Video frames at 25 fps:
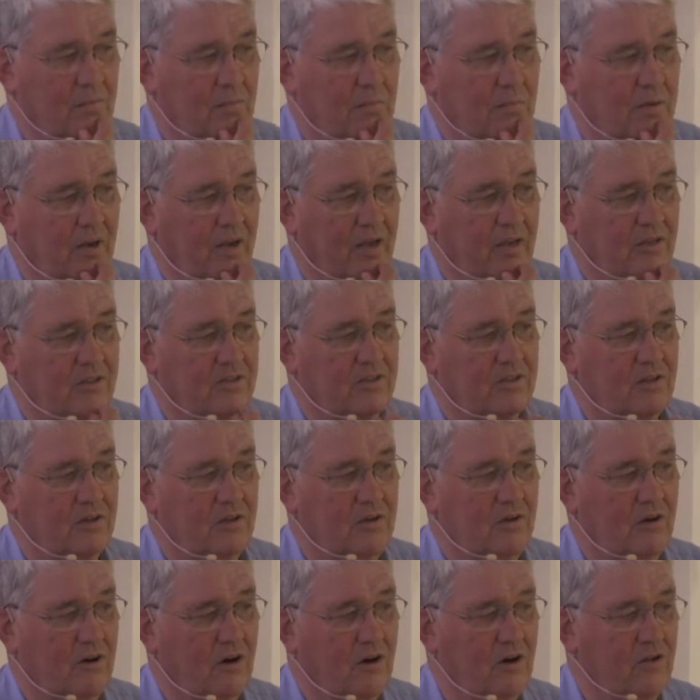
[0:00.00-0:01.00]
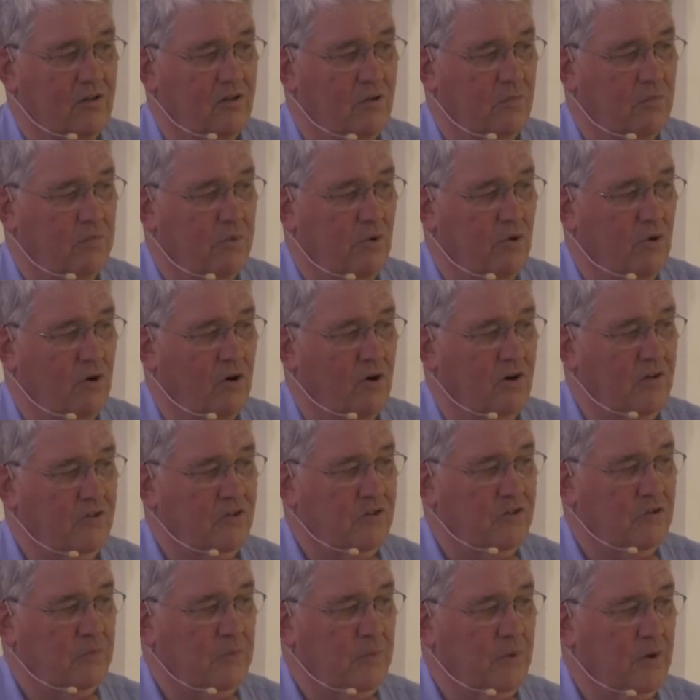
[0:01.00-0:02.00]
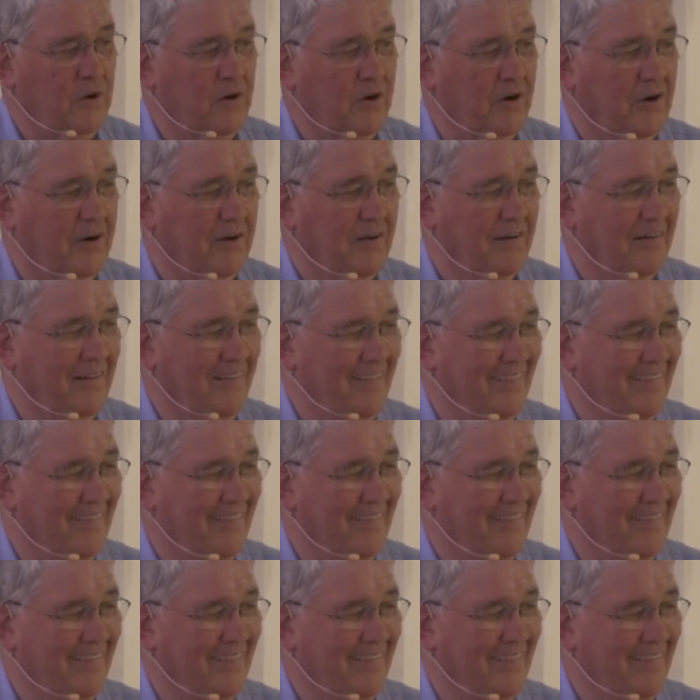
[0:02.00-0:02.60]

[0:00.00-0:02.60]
Blessed are the poor in spirit.